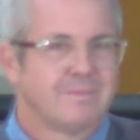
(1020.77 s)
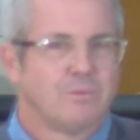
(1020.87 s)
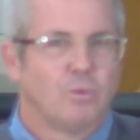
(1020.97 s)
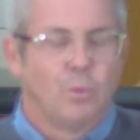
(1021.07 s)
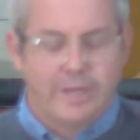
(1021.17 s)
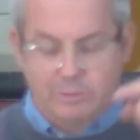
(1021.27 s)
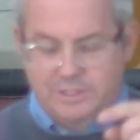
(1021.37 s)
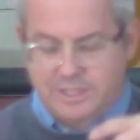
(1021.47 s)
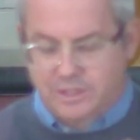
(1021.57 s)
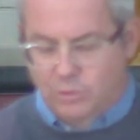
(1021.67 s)
When he
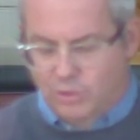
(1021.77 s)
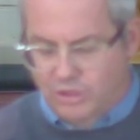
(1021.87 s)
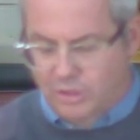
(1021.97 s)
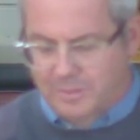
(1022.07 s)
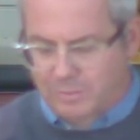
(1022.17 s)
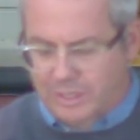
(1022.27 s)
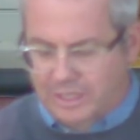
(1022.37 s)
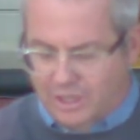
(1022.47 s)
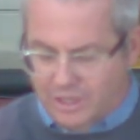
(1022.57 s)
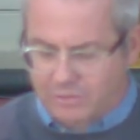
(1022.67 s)
was in the womb, and we
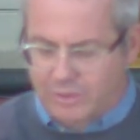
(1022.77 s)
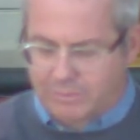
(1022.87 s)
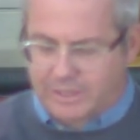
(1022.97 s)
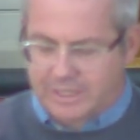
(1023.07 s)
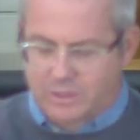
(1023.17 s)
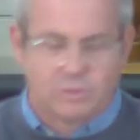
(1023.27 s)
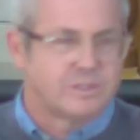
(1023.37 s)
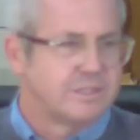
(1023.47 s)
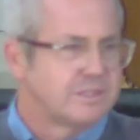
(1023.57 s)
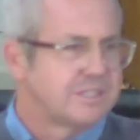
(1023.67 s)
learnt when we looked at